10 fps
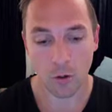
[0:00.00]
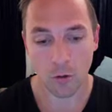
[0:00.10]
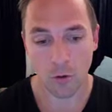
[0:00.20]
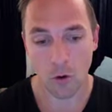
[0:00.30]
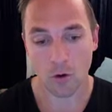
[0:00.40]

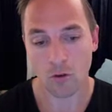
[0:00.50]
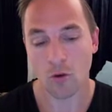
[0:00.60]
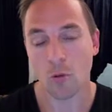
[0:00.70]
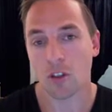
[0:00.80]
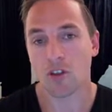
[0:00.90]
focus
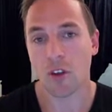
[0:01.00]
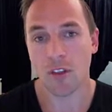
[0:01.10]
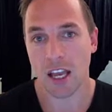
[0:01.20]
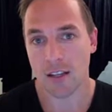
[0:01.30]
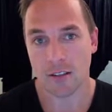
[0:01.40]
too much on
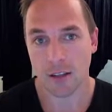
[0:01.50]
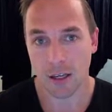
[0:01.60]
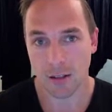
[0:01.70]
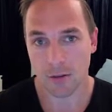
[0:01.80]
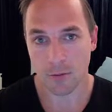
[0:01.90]
the
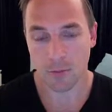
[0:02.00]
SLAs,